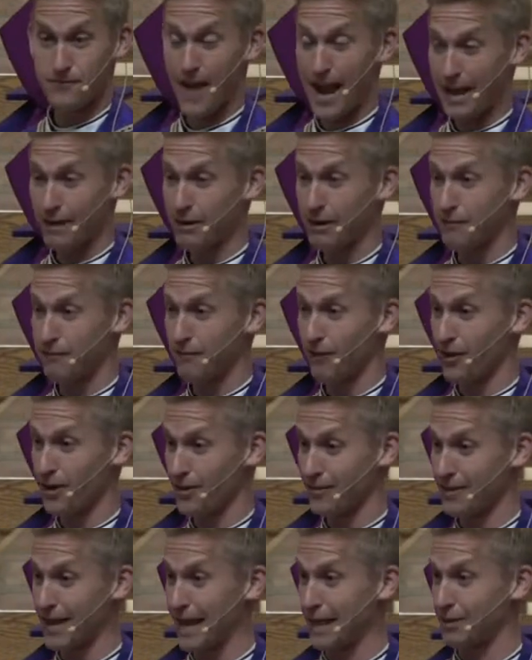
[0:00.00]
fiery
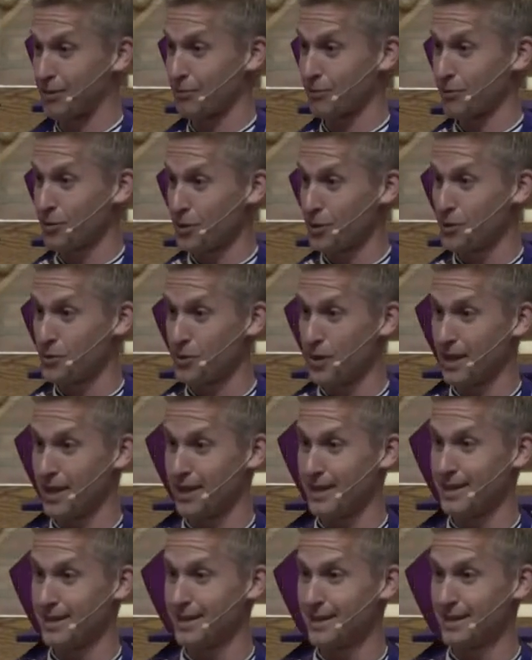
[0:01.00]
furnace that I threw you
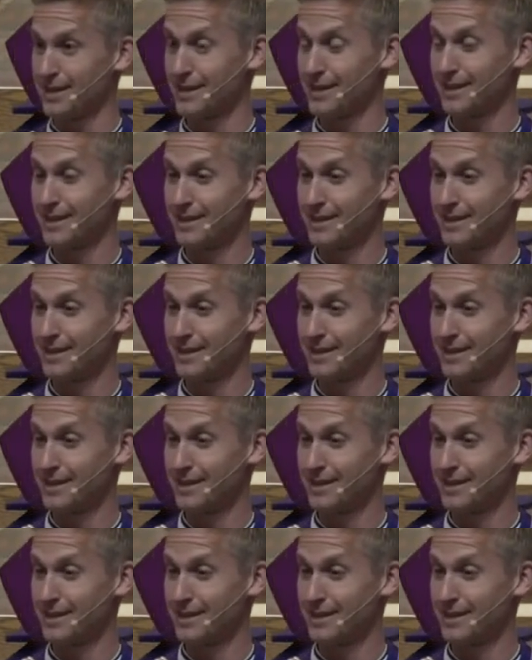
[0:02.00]
in.